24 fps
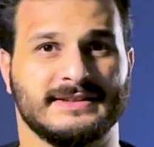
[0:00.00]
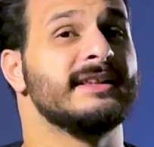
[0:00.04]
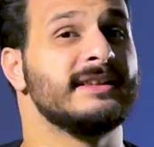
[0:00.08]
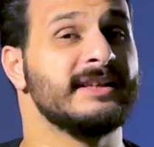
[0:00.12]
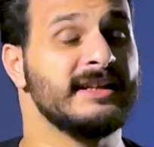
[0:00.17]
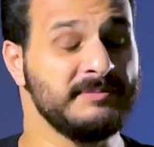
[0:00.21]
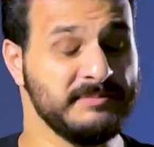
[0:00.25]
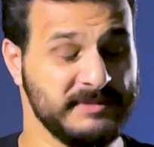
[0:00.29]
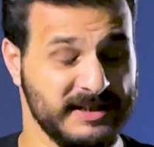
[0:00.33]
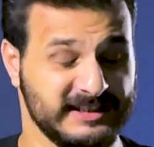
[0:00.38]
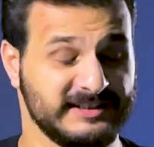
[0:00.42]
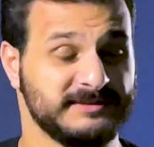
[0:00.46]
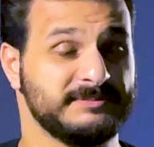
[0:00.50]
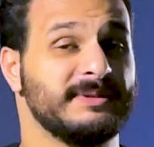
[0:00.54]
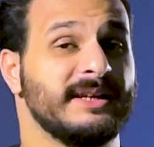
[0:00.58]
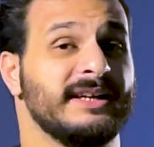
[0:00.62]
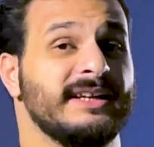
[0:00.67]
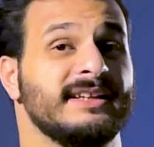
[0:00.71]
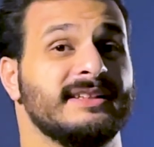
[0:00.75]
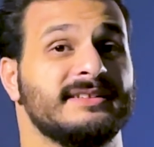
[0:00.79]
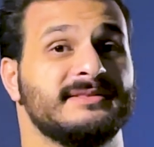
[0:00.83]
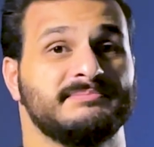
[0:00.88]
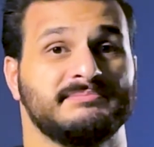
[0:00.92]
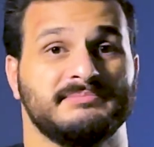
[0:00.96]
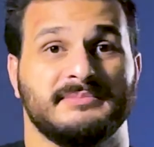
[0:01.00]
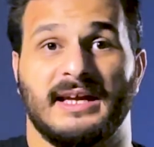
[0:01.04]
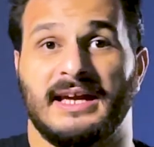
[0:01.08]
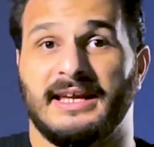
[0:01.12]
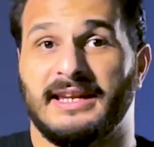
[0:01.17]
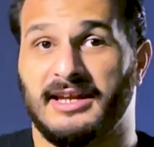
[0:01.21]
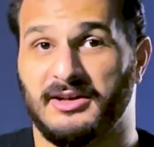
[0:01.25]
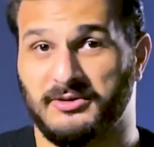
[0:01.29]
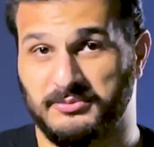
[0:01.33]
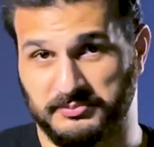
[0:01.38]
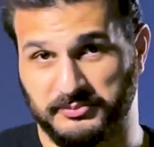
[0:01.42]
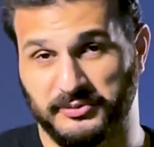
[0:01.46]
Let me explain it, and
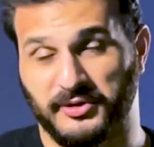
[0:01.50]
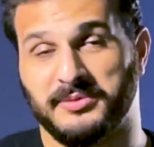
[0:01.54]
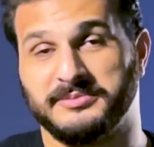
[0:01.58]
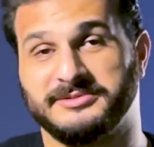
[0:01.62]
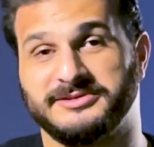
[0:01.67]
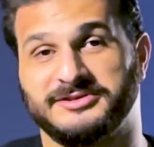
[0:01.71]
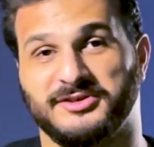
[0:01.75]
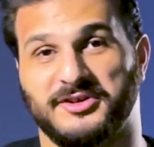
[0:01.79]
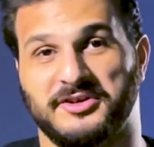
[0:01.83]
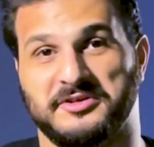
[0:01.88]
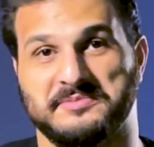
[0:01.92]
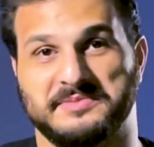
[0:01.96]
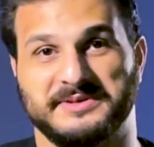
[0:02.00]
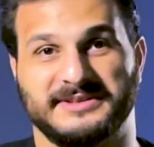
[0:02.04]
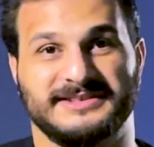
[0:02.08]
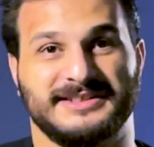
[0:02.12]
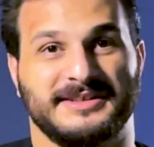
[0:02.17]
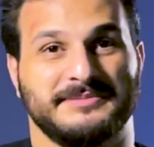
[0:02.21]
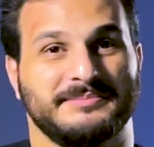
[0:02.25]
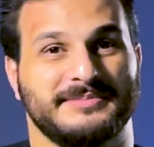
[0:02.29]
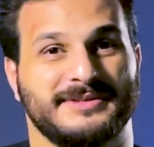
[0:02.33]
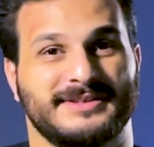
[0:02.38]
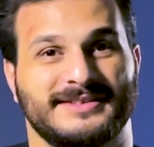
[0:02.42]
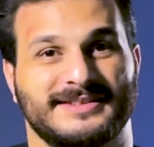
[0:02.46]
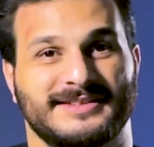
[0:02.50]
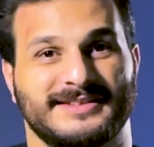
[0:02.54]
I promise to keep it simple.